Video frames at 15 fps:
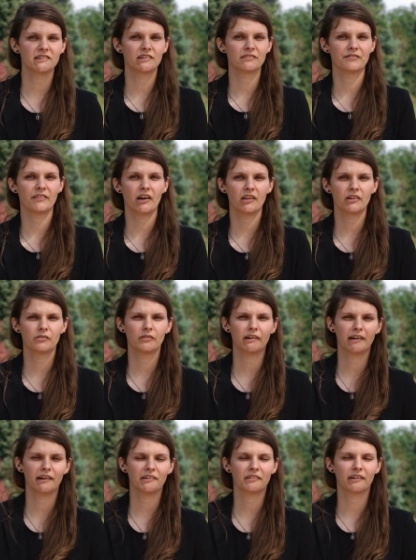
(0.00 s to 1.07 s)
in the fall or
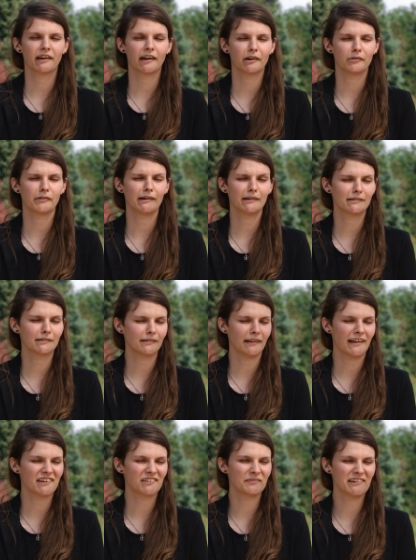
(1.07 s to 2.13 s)
whatnot, so I kind of waited till the
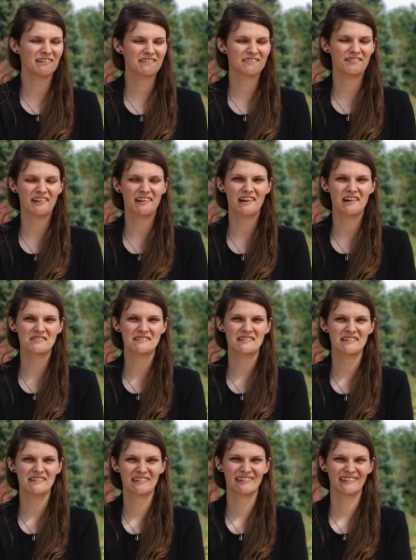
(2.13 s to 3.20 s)
last minute to find
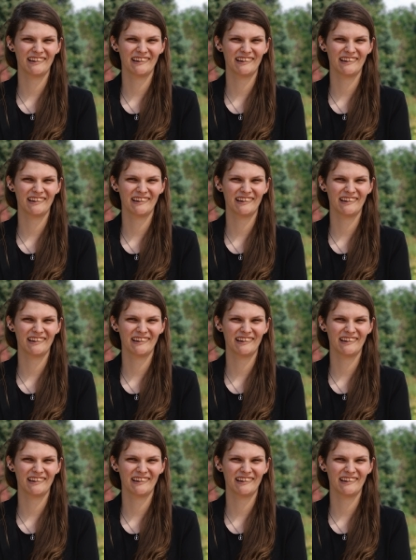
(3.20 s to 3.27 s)
housing.